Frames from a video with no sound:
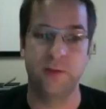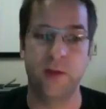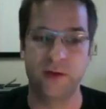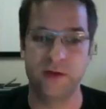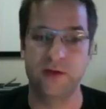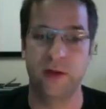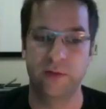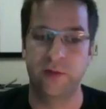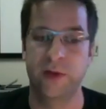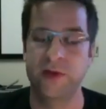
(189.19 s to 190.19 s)
much
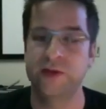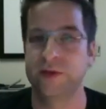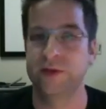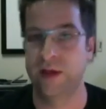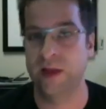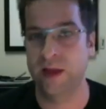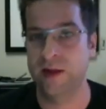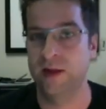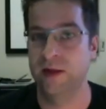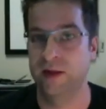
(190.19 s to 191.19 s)
information as they
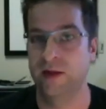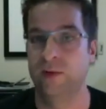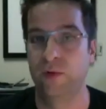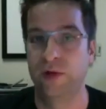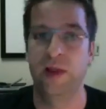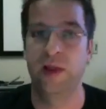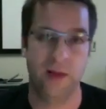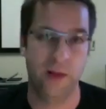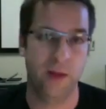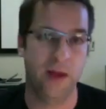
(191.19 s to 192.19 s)
can and then relaying
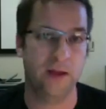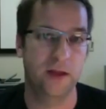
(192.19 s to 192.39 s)
that back.